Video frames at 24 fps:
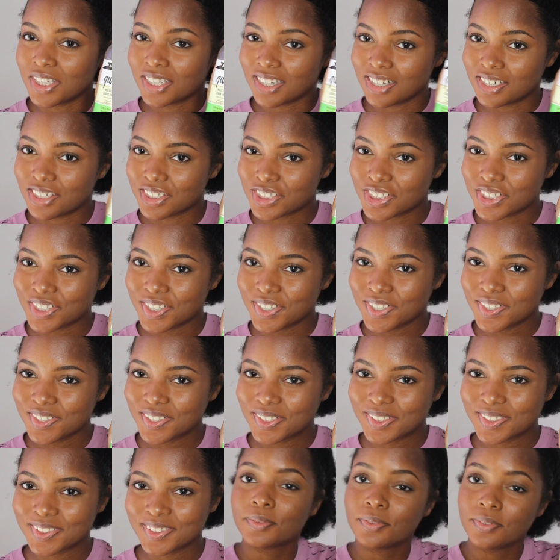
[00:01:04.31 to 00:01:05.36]
conditioner,
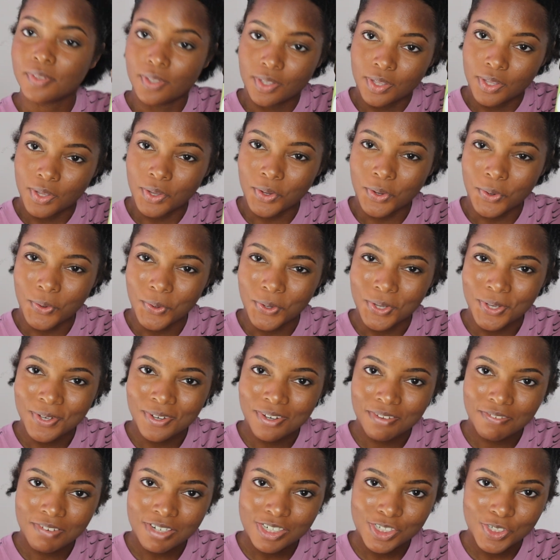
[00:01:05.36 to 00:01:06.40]
the oil
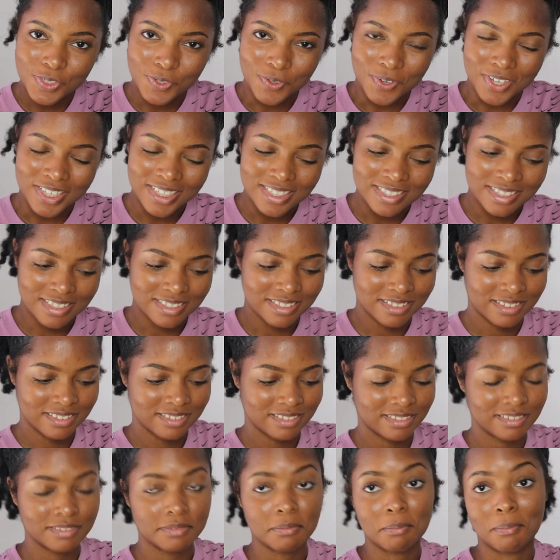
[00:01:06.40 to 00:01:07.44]
of your choice.
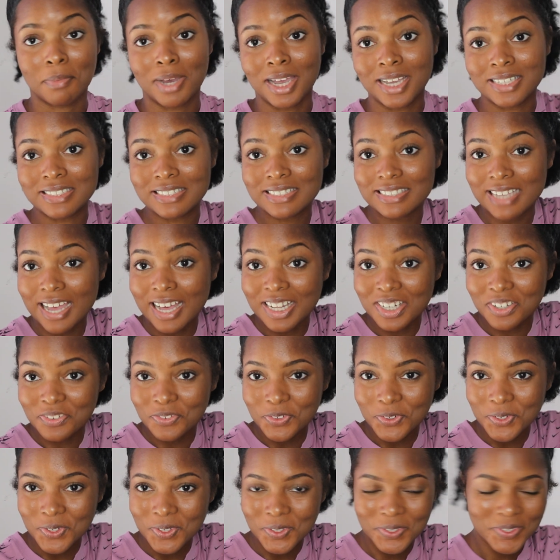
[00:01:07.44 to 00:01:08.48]
Mine is olive
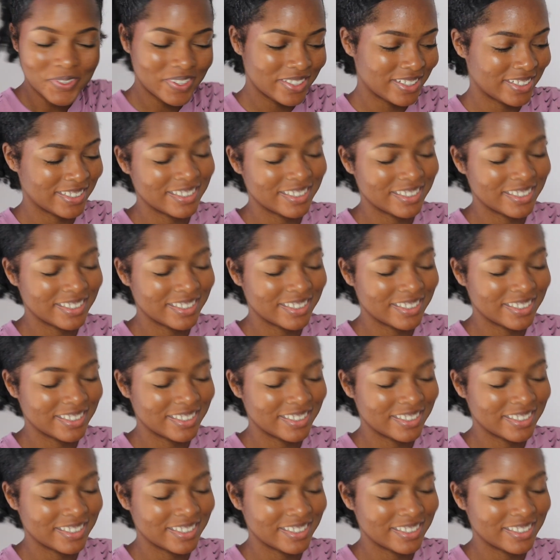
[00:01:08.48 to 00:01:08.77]
oil.